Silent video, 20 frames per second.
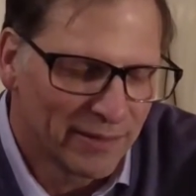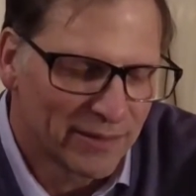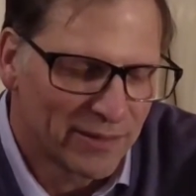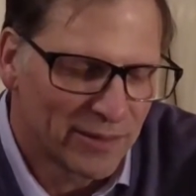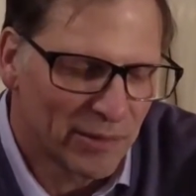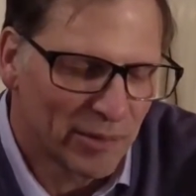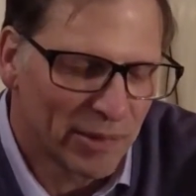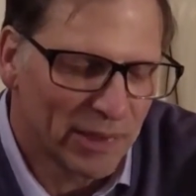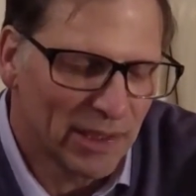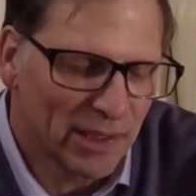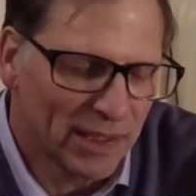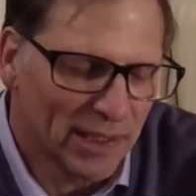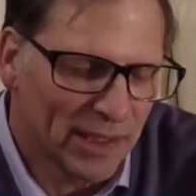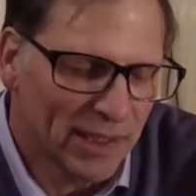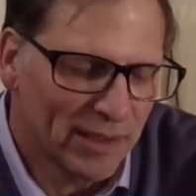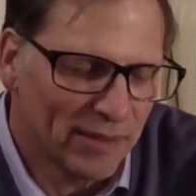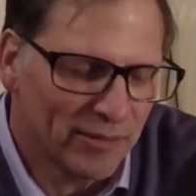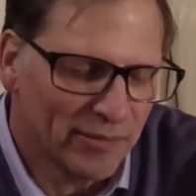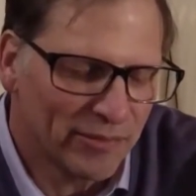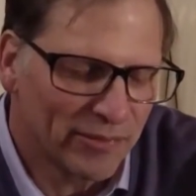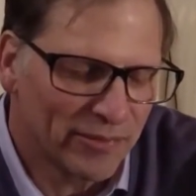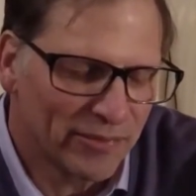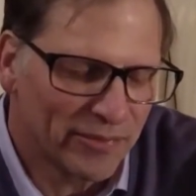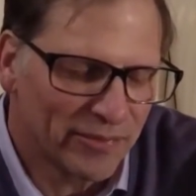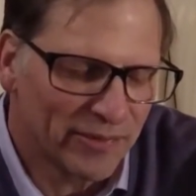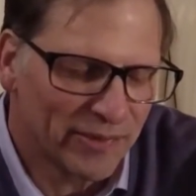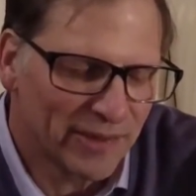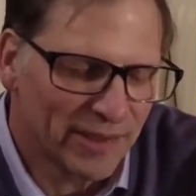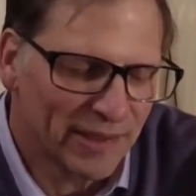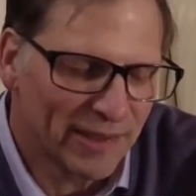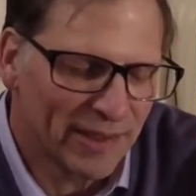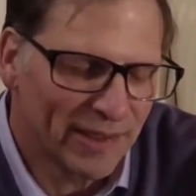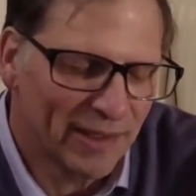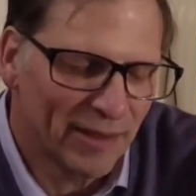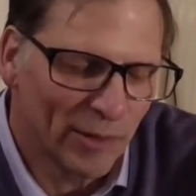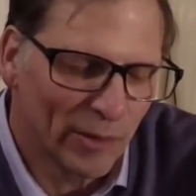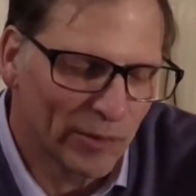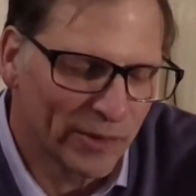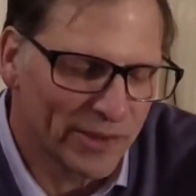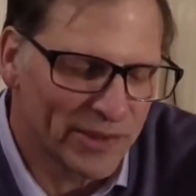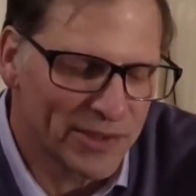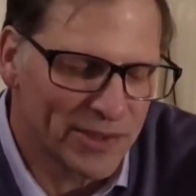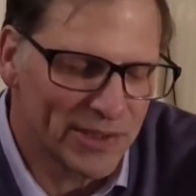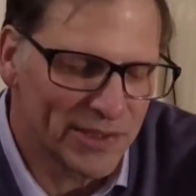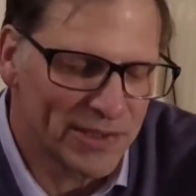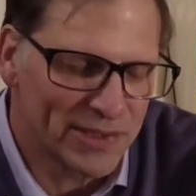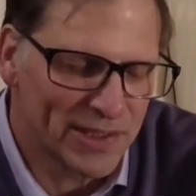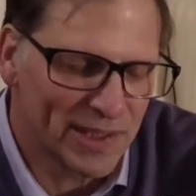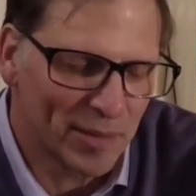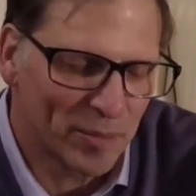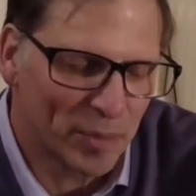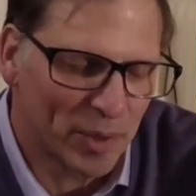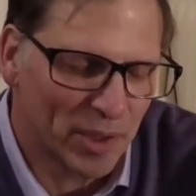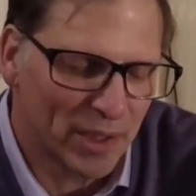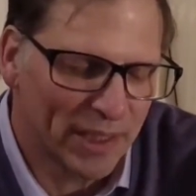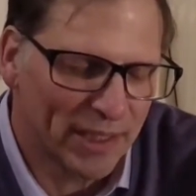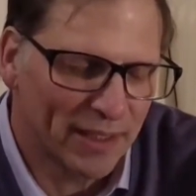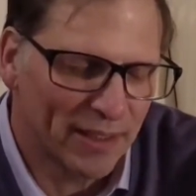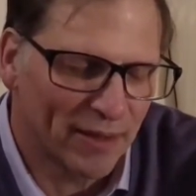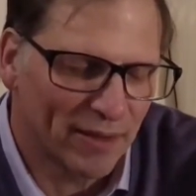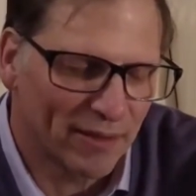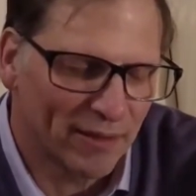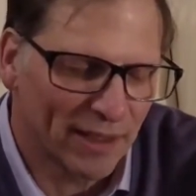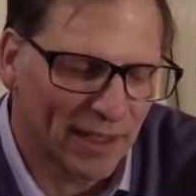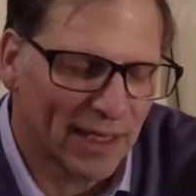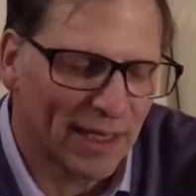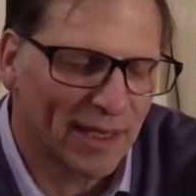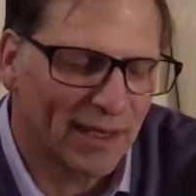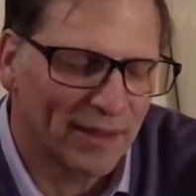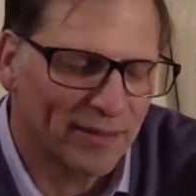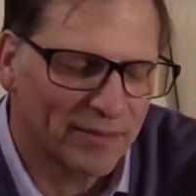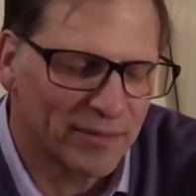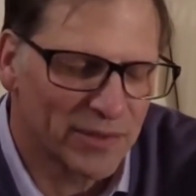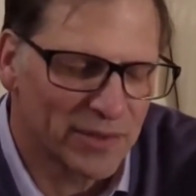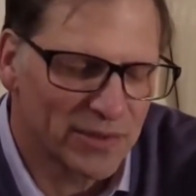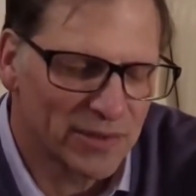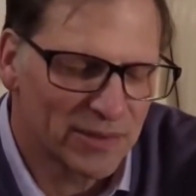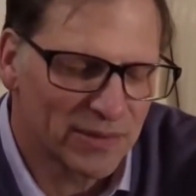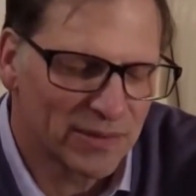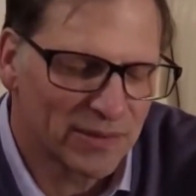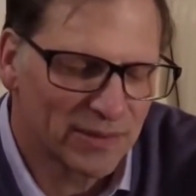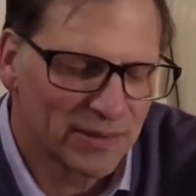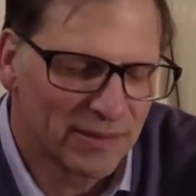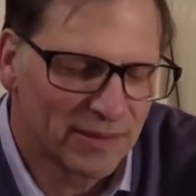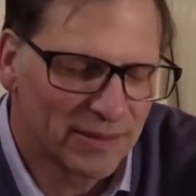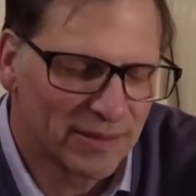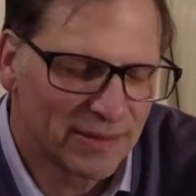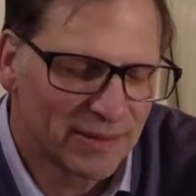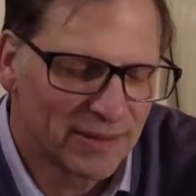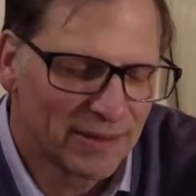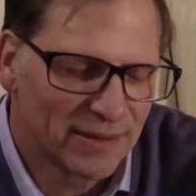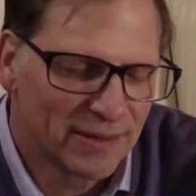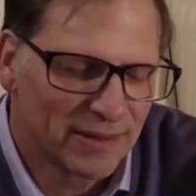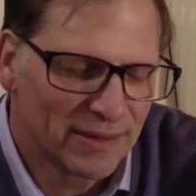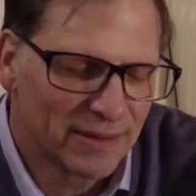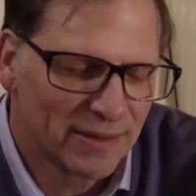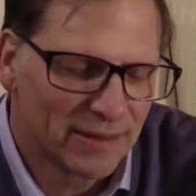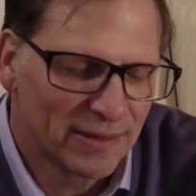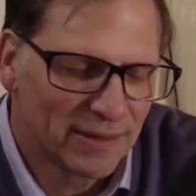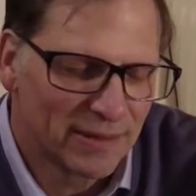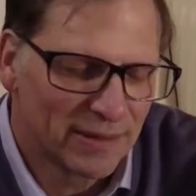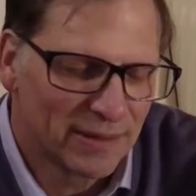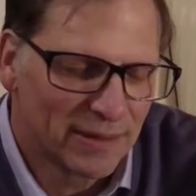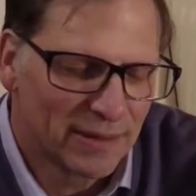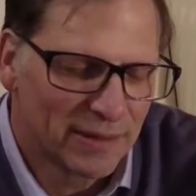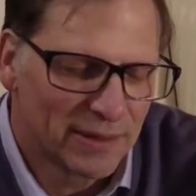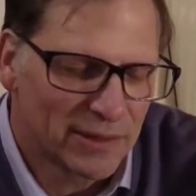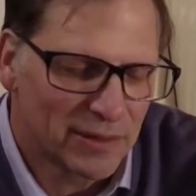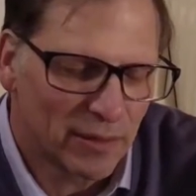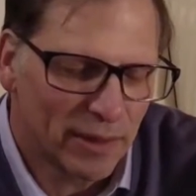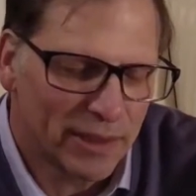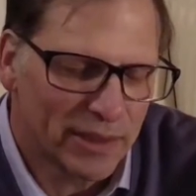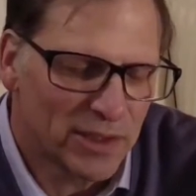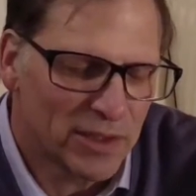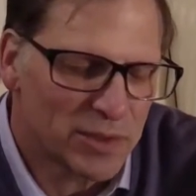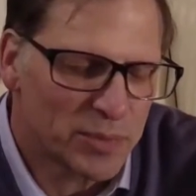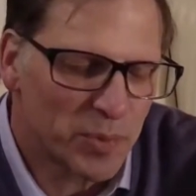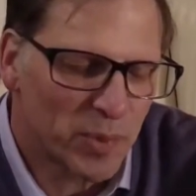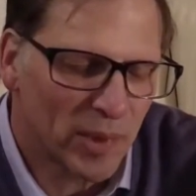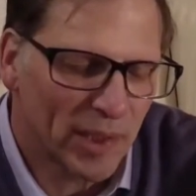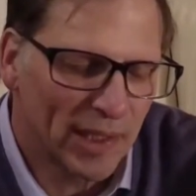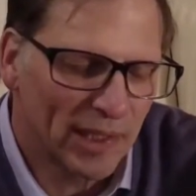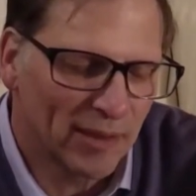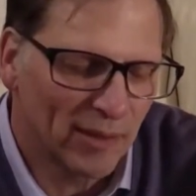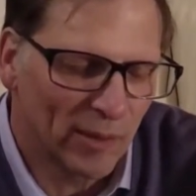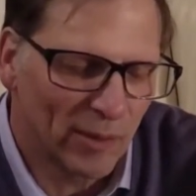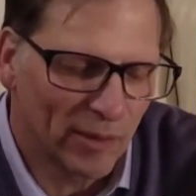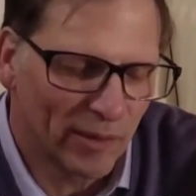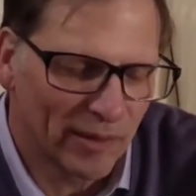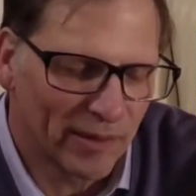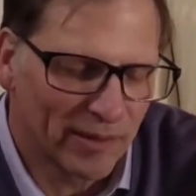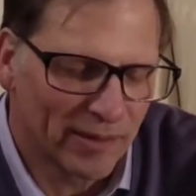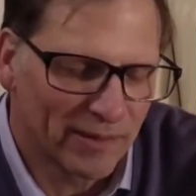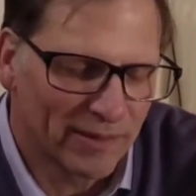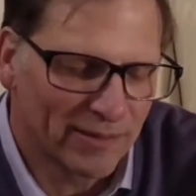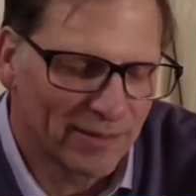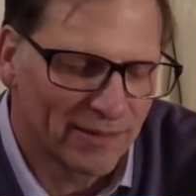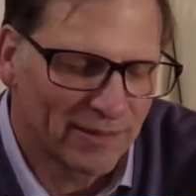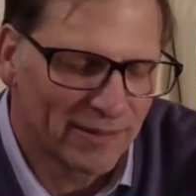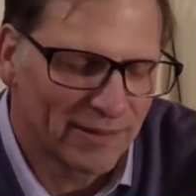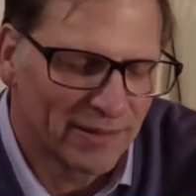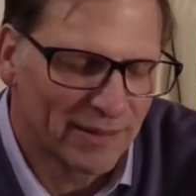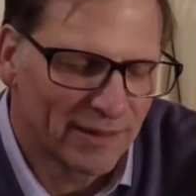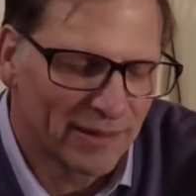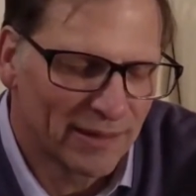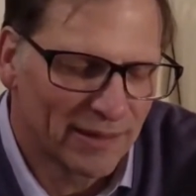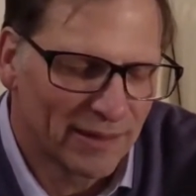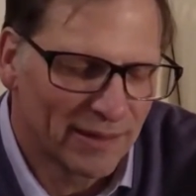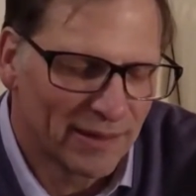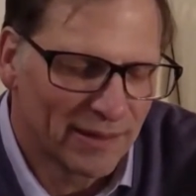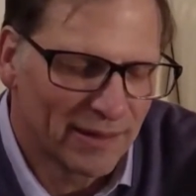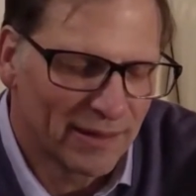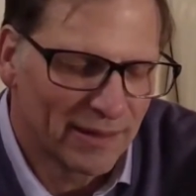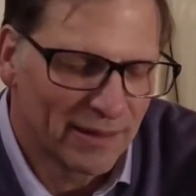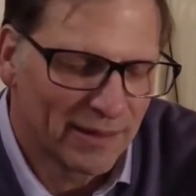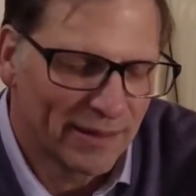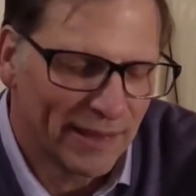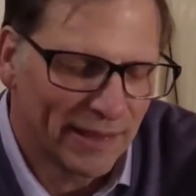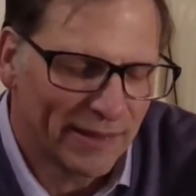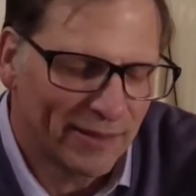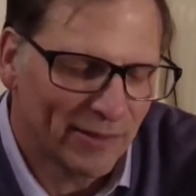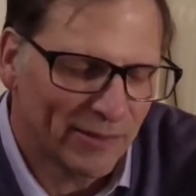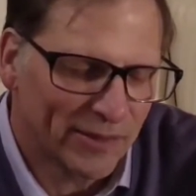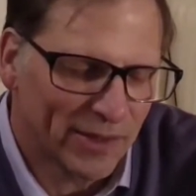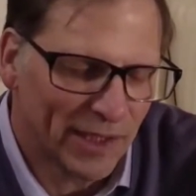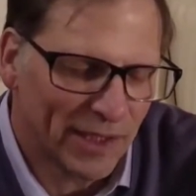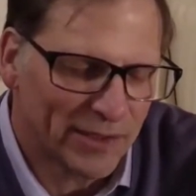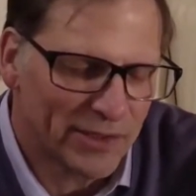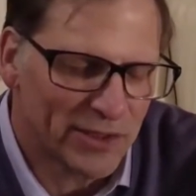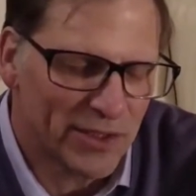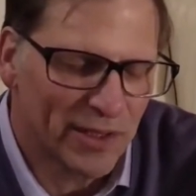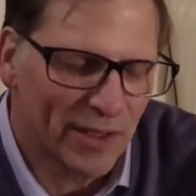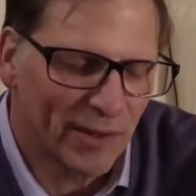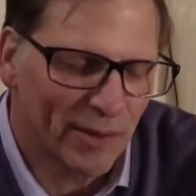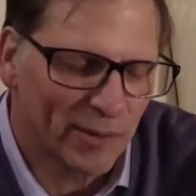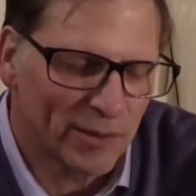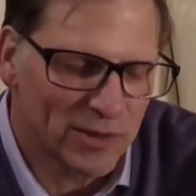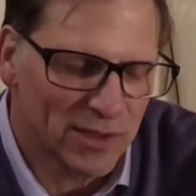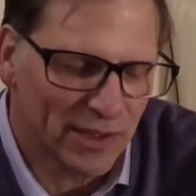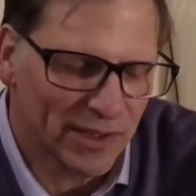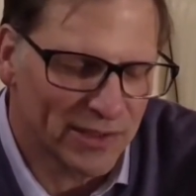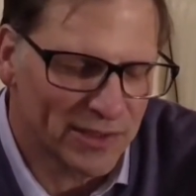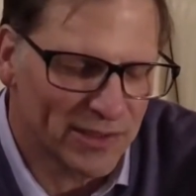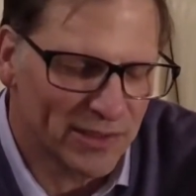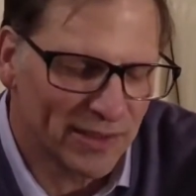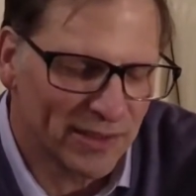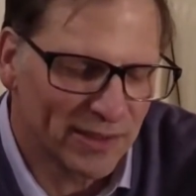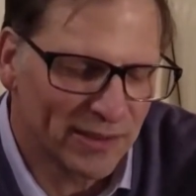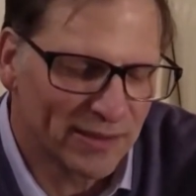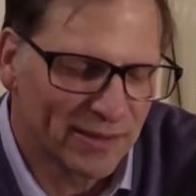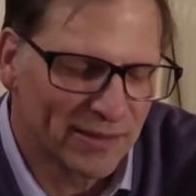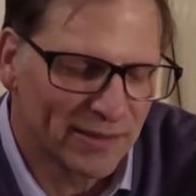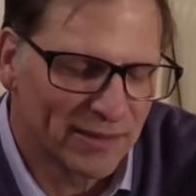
to relieve the illnesses that plague our lives. So I just pray, Lord, that you'll touch those listening,